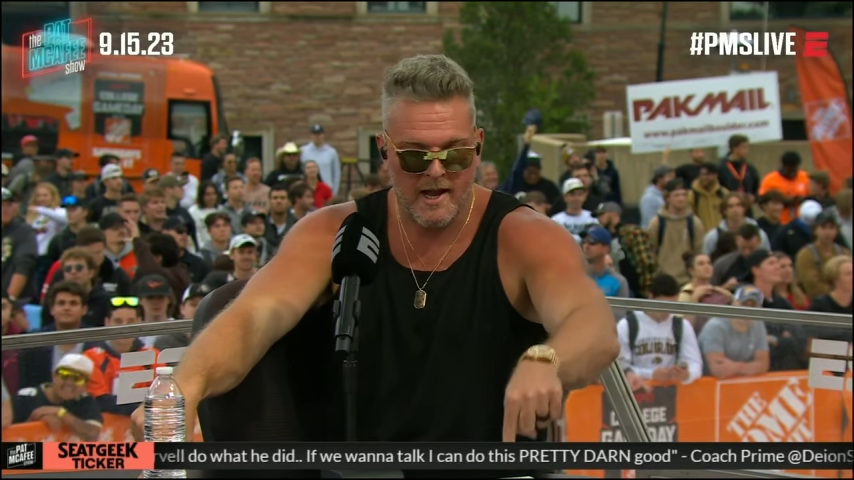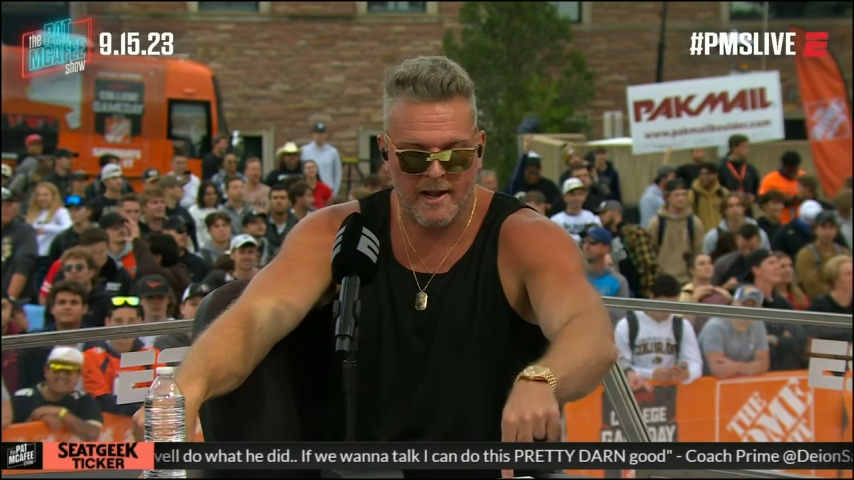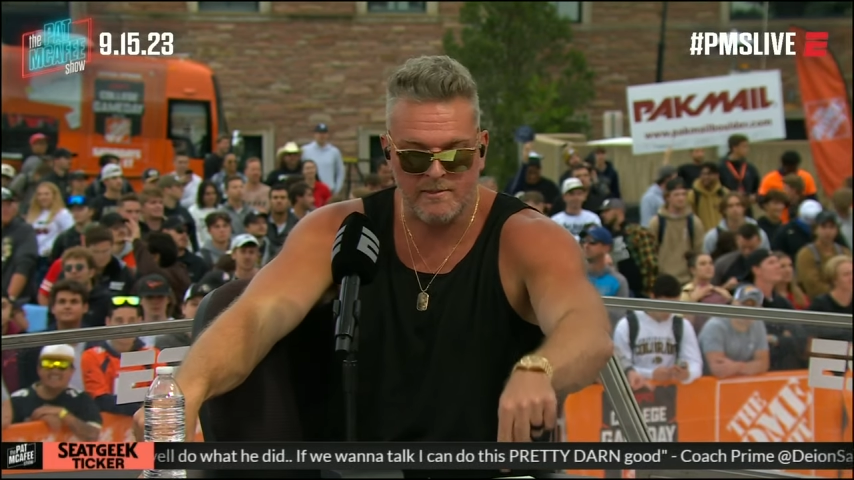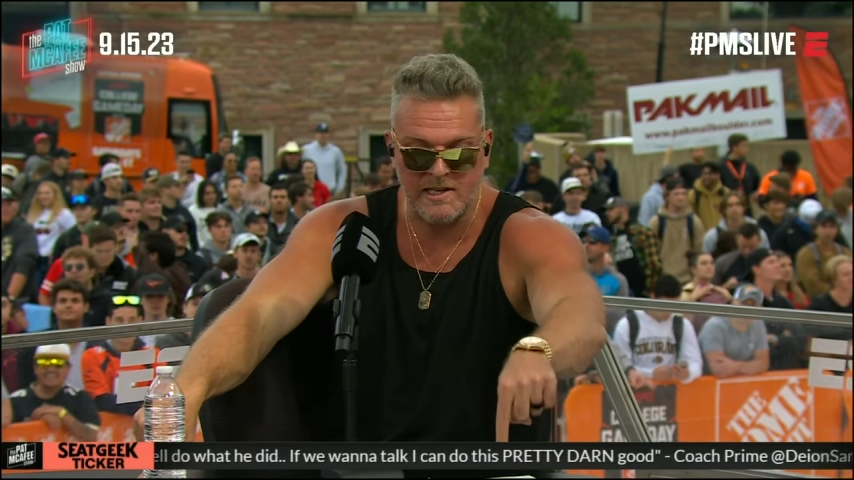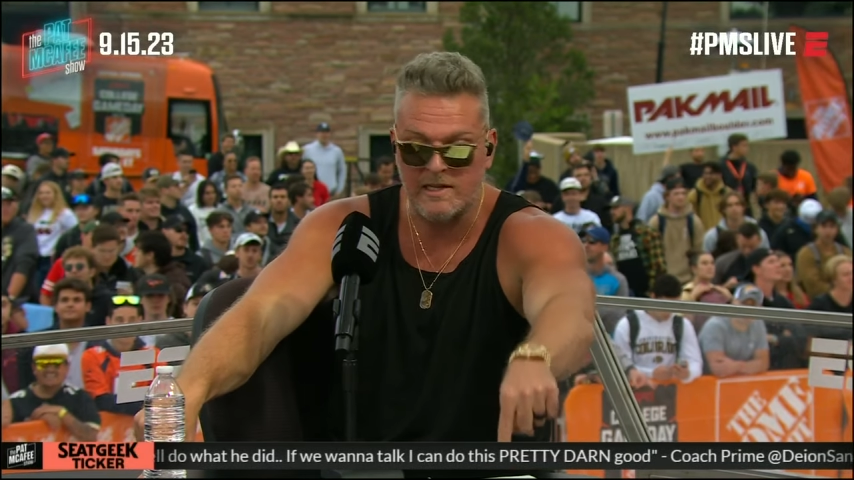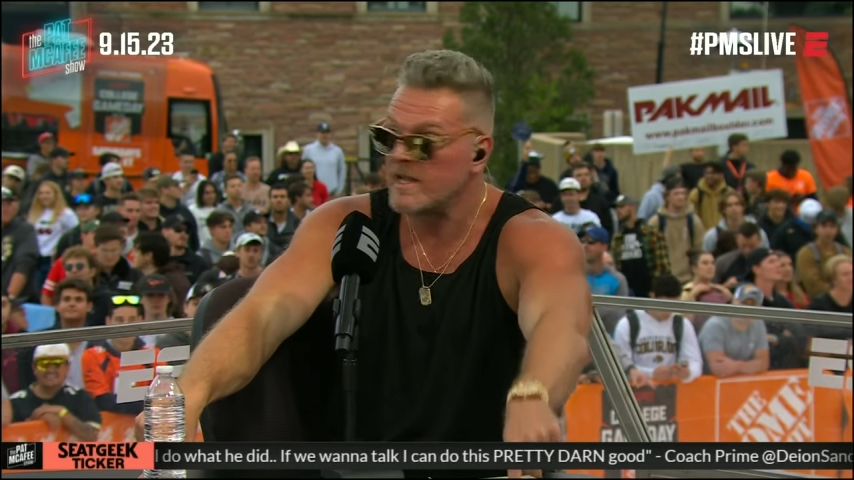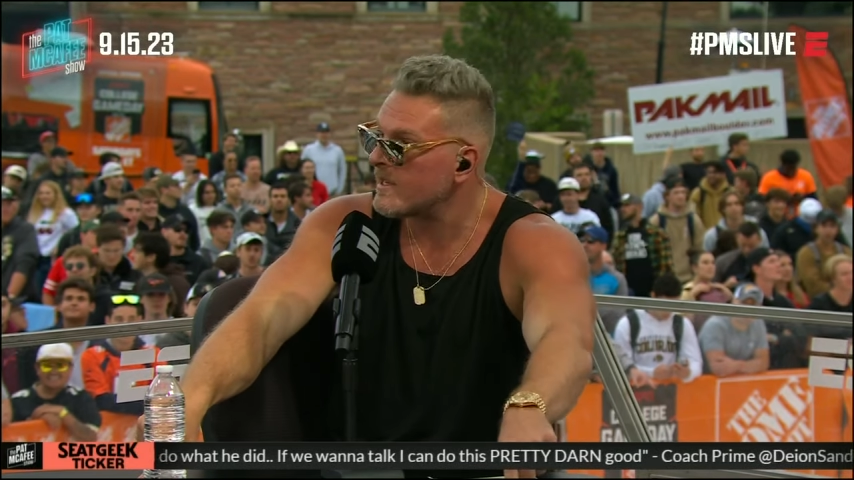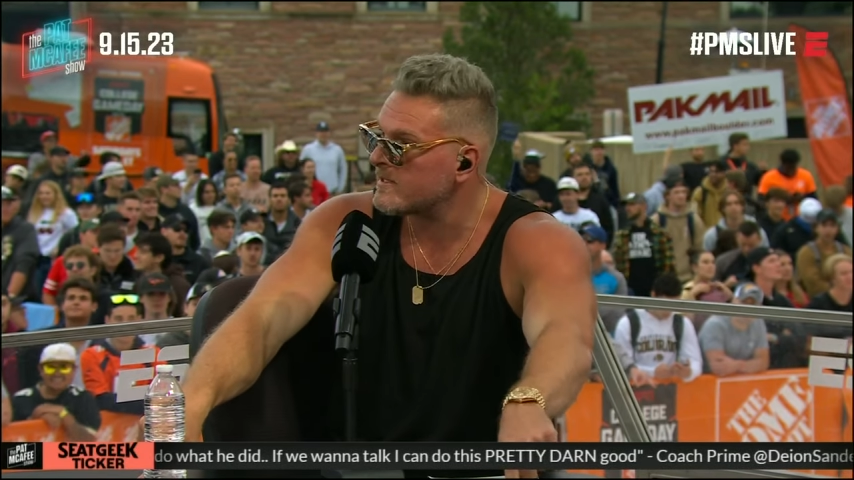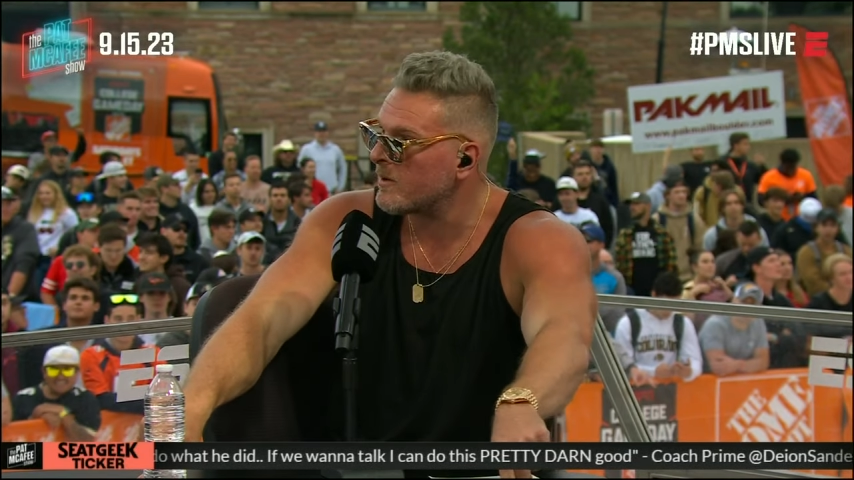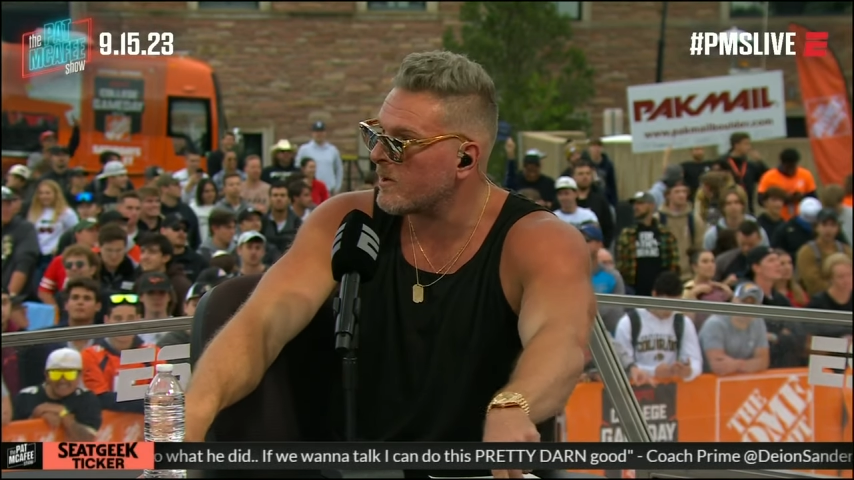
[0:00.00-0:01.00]

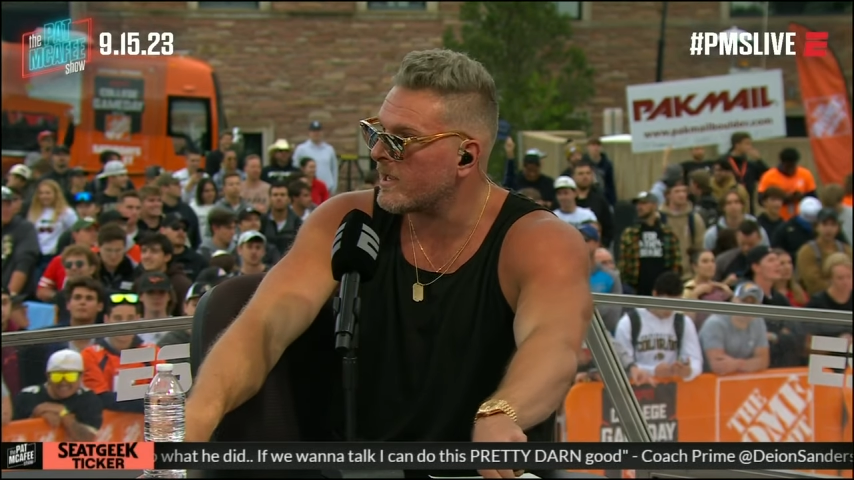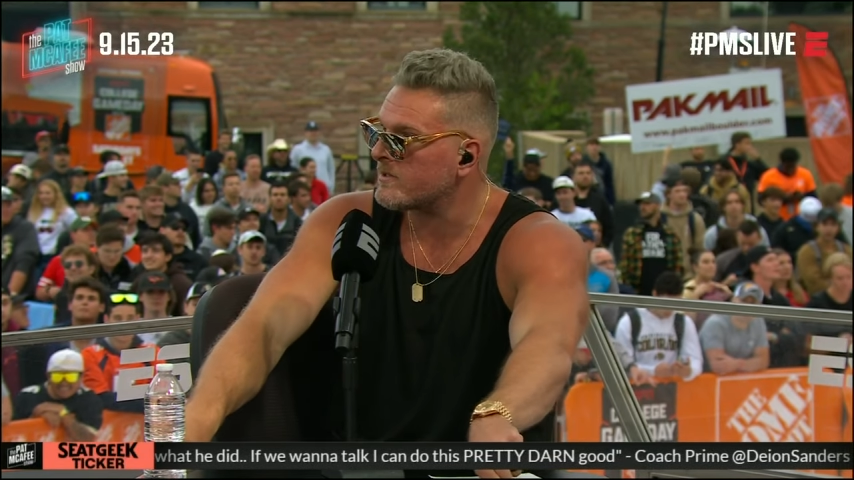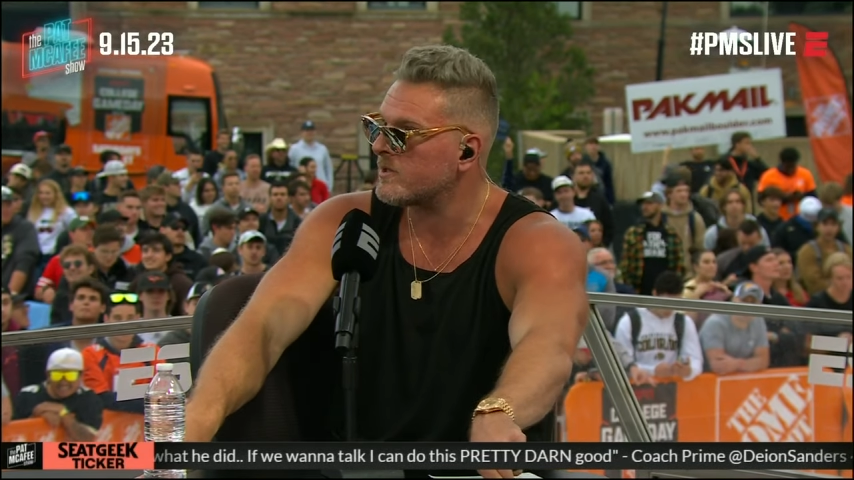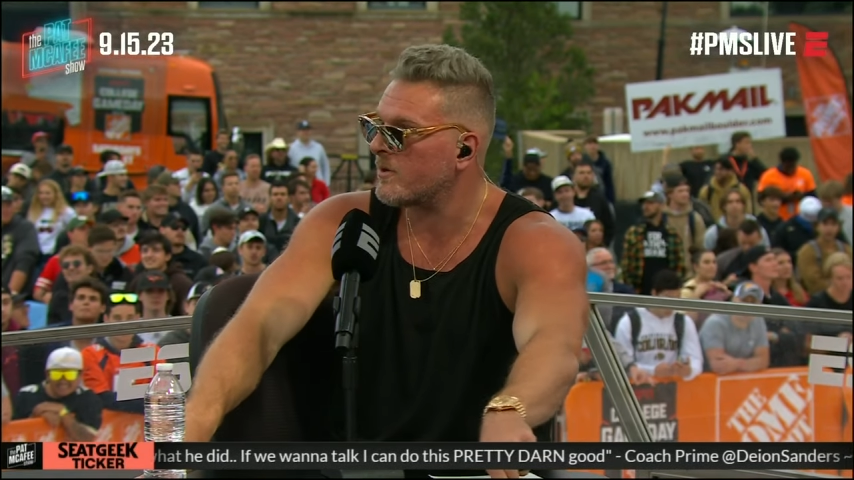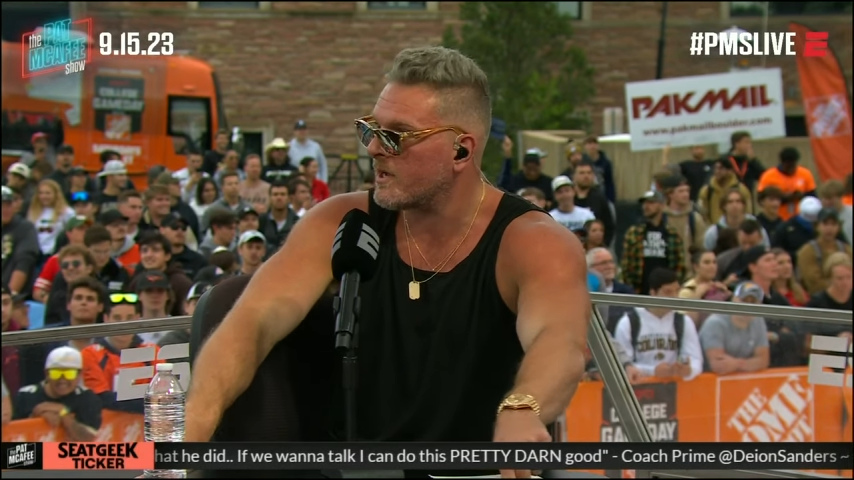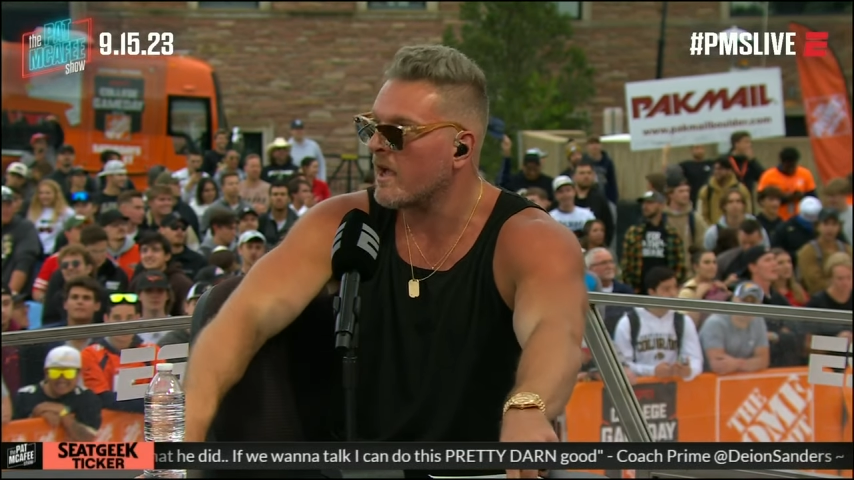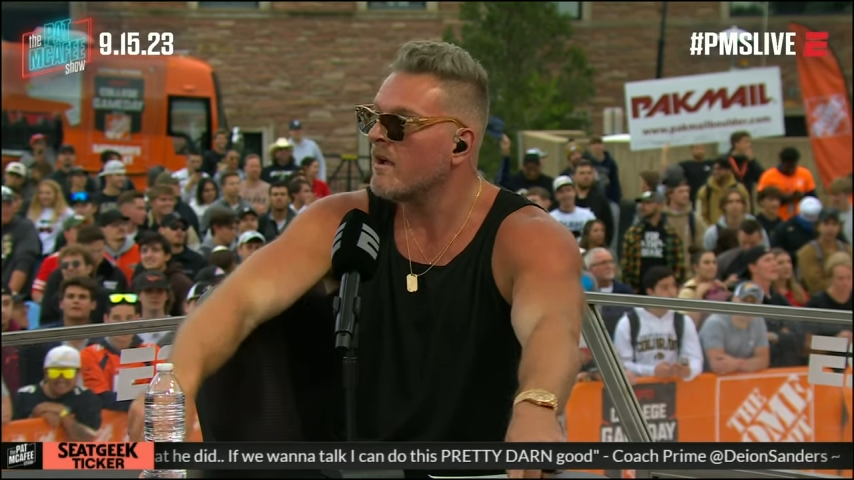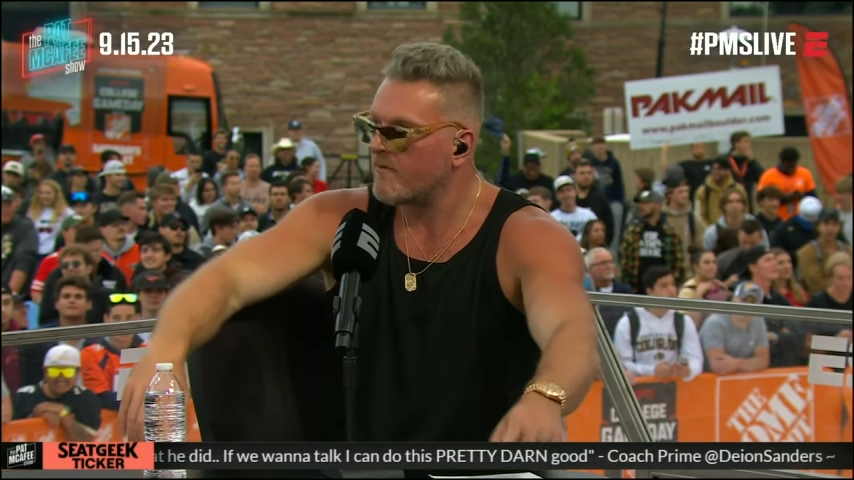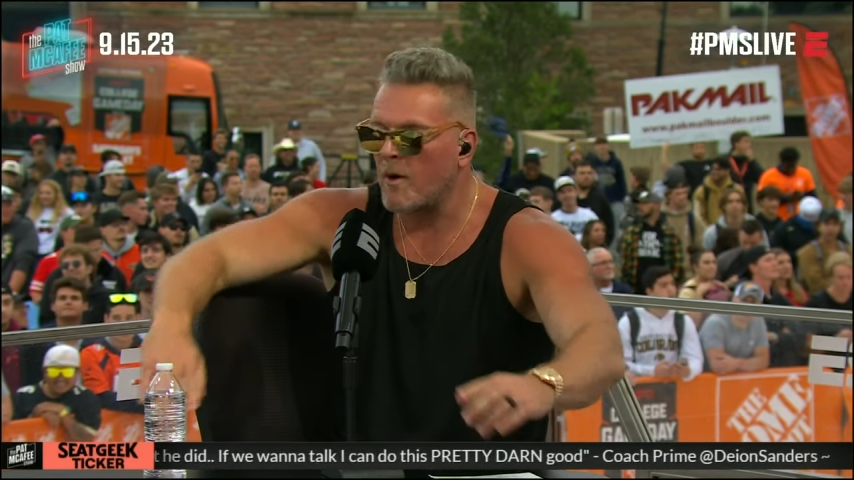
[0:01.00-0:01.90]
MCDC, what he's doing.